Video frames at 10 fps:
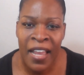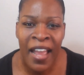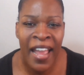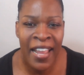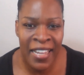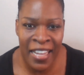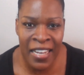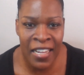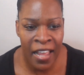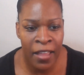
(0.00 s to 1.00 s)
and
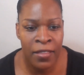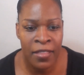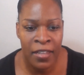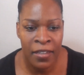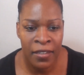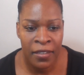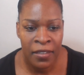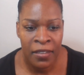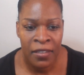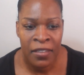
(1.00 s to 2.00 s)
eating healthy.
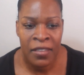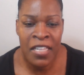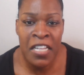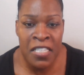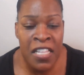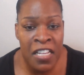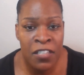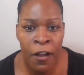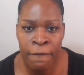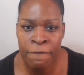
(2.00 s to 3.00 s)
These things
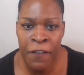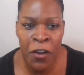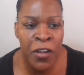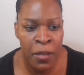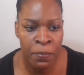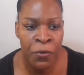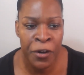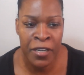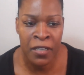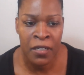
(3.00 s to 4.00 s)
are very
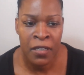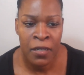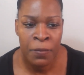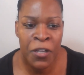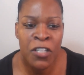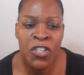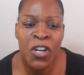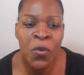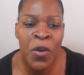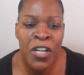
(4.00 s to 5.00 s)
important because you
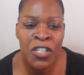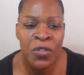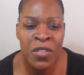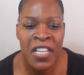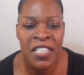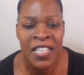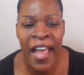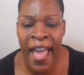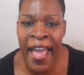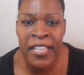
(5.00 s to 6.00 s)
don't want to do things
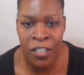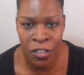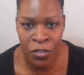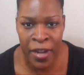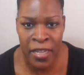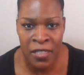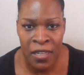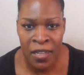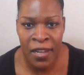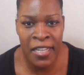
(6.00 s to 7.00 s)
that add to stress,
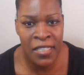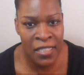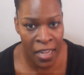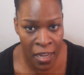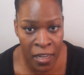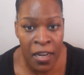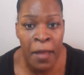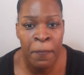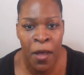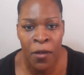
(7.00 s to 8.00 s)
like staying
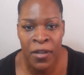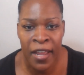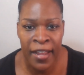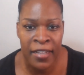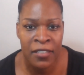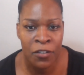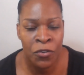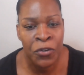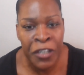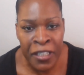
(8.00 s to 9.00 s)
up all night
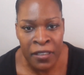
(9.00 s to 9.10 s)
or